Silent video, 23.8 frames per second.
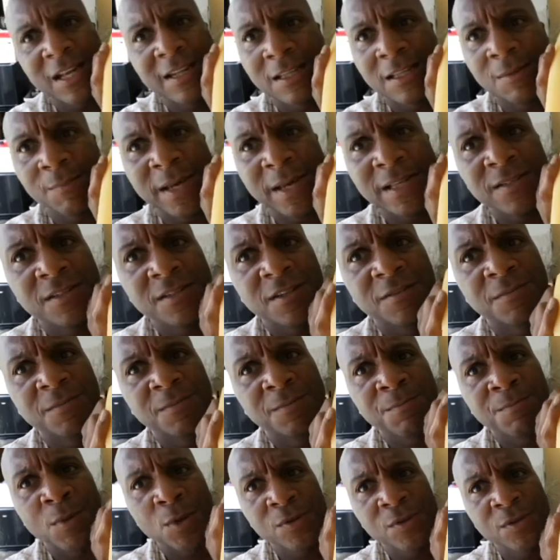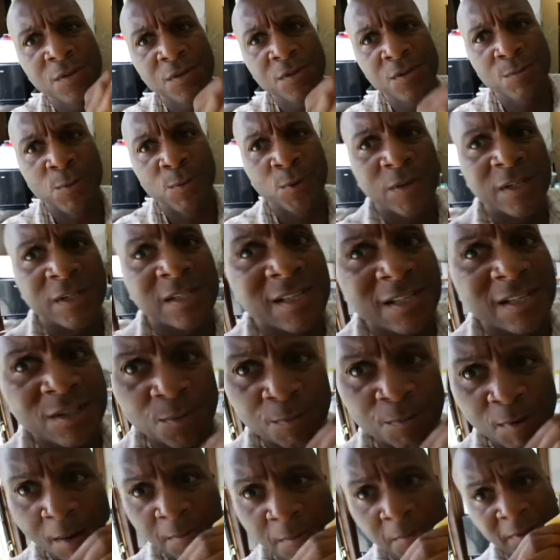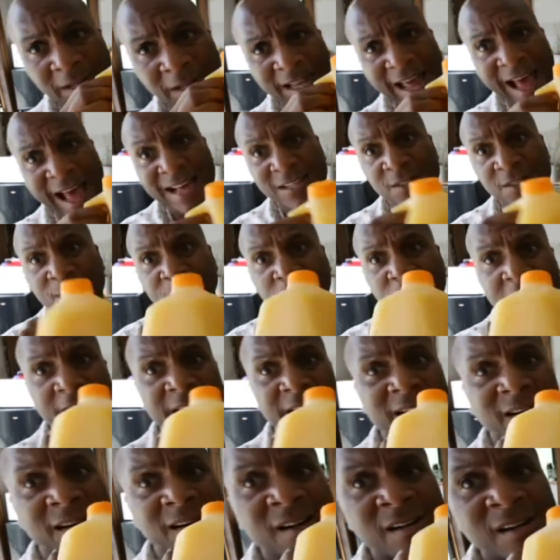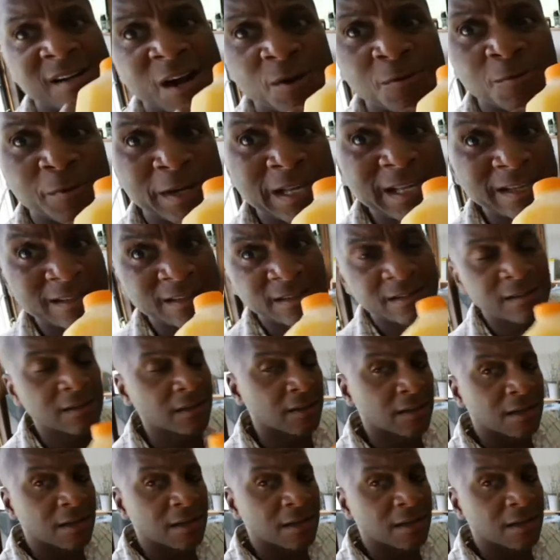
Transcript: like the base of most of the smoothies. These will probably last for like a week.